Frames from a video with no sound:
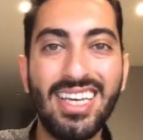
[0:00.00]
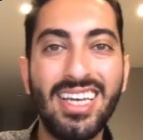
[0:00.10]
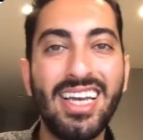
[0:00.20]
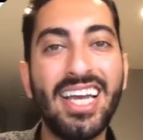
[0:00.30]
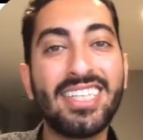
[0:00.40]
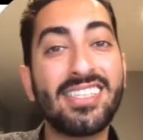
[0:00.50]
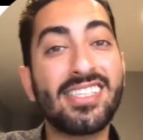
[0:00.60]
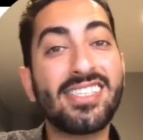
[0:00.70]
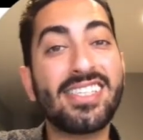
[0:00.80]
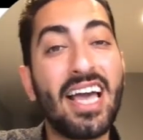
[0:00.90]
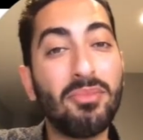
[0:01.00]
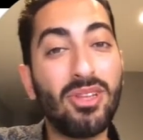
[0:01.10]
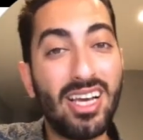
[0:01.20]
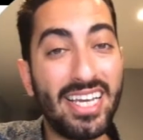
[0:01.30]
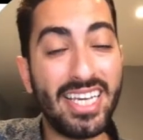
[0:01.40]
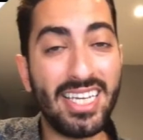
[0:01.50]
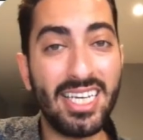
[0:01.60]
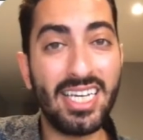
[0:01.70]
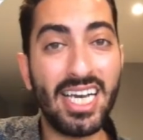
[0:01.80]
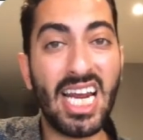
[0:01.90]
Hey, this is Sam Malai,
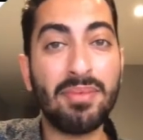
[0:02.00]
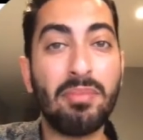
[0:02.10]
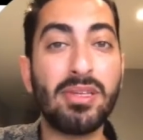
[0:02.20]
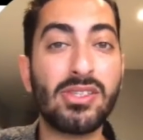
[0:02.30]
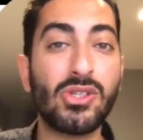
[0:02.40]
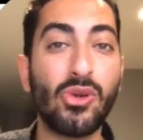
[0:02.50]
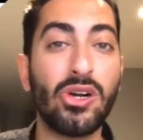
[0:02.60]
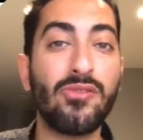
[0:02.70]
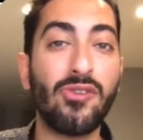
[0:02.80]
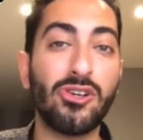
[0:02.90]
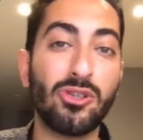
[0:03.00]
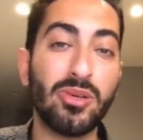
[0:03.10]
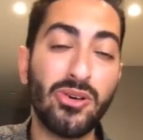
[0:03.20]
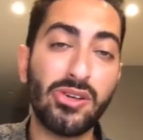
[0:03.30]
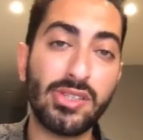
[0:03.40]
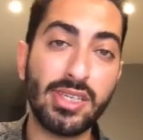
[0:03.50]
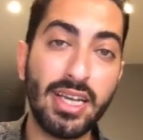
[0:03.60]
and I'm a business lawyer for entrepreneurs,